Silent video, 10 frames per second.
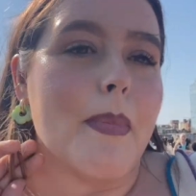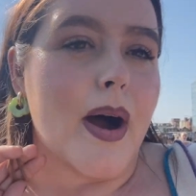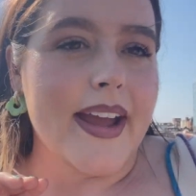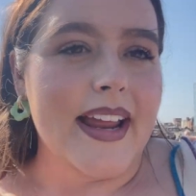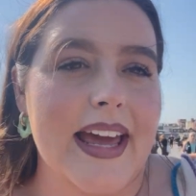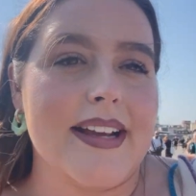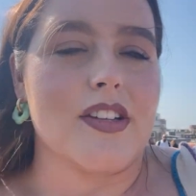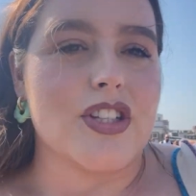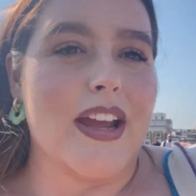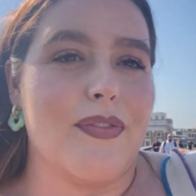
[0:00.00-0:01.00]
my legs
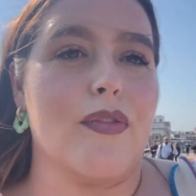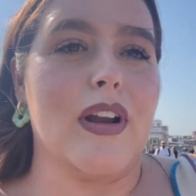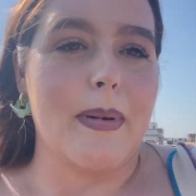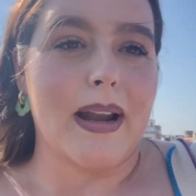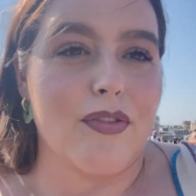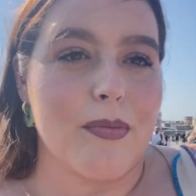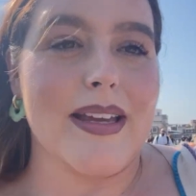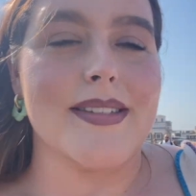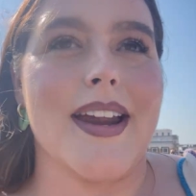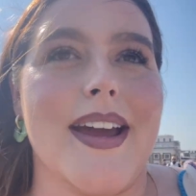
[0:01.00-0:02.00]
are chafing really badly from
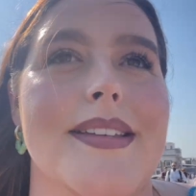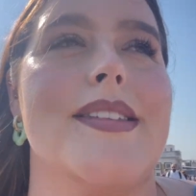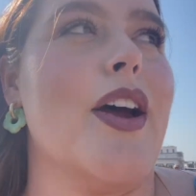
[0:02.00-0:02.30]
yesterday, so